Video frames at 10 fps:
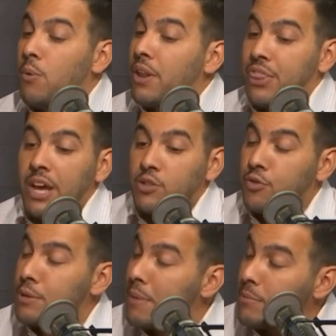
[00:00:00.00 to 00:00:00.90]
know what, thanks
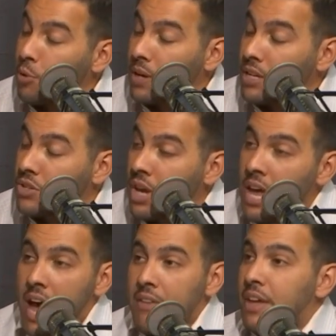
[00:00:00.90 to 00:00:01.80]
for the memories,
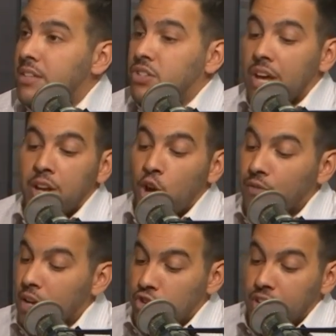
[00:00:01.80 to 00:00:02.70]
and that standing
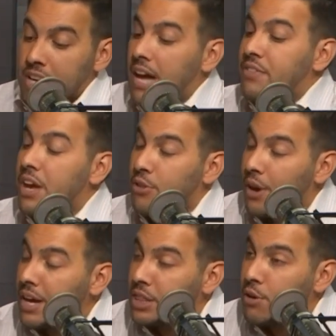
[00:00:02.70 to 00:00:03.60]
ovation he got the other
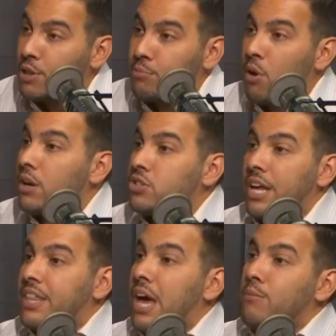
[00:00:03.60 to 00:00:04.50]
night there in the Bronx,
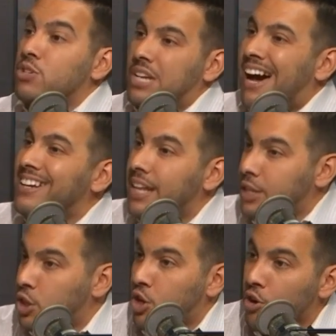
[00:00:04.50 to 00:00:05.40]
like that was kind of
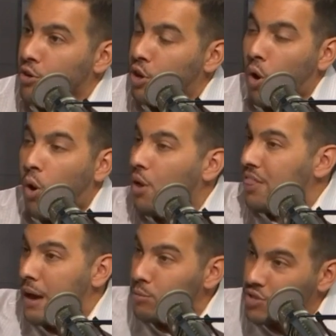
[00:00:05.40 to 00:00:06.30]
like the curtain call,
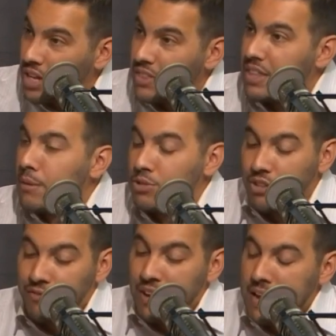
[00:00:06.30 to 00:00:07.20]
that was it, that was
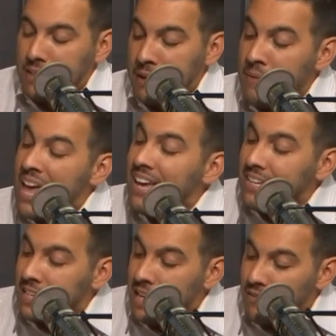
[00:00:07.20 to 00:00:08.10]
the finale.
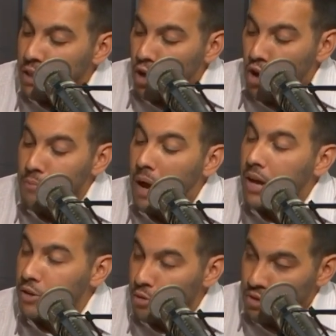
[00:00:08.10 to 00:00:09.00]
Given the
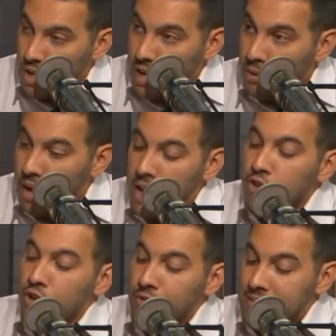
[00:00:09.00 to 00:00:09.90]
German news now,
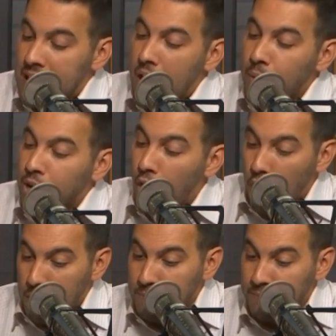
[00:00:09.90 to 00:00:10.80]
and you're down an
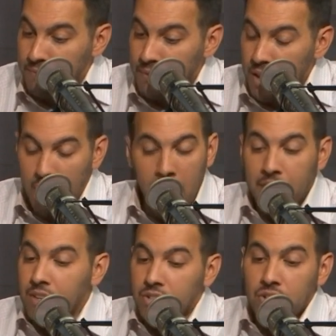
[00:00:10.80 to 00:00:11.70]
arm,
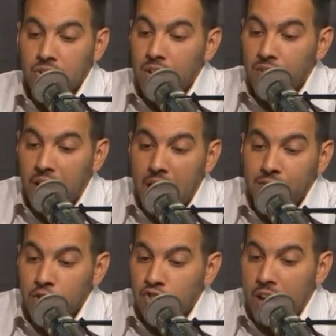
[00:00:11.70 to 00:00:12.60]
and this is even
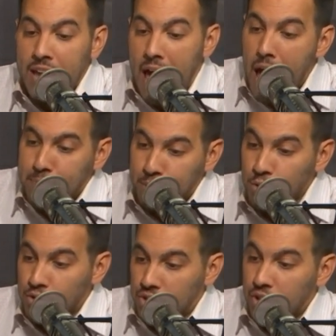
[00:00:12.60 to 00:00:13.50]
having Jay Happ,
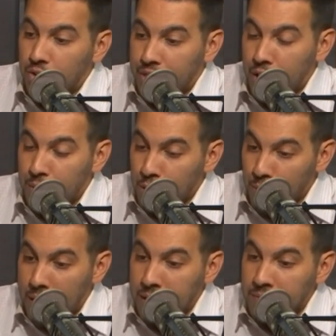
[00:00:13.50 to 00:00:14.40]
who's still there in the
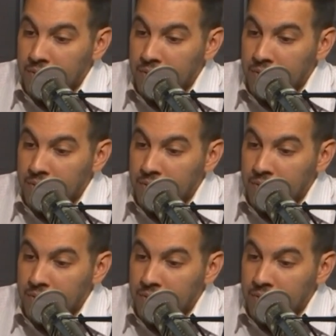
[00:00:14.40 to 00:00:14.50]
ready.